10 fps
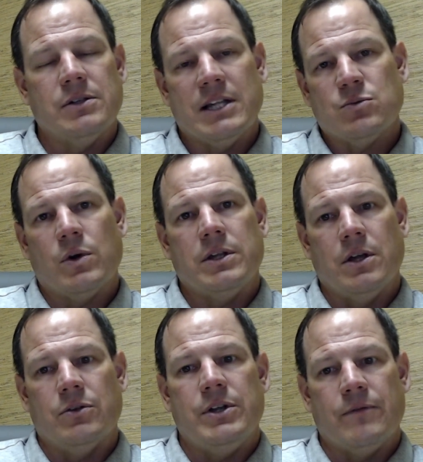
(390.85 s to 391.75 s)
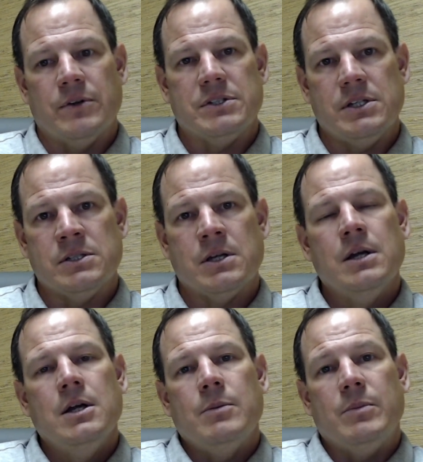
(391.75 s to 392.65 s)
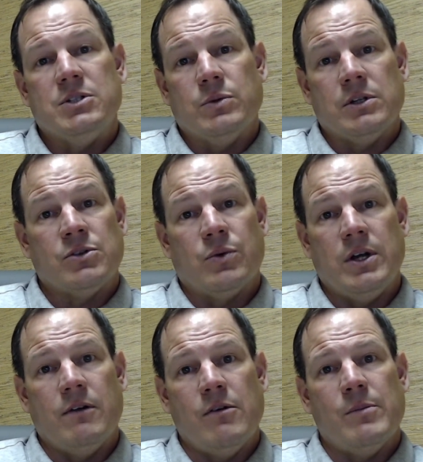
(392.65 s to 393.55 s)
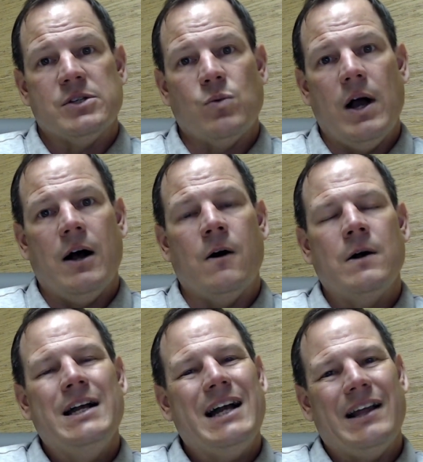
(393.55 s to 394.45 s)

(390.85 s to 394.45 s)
So that's one of the other differences between the three of them as well.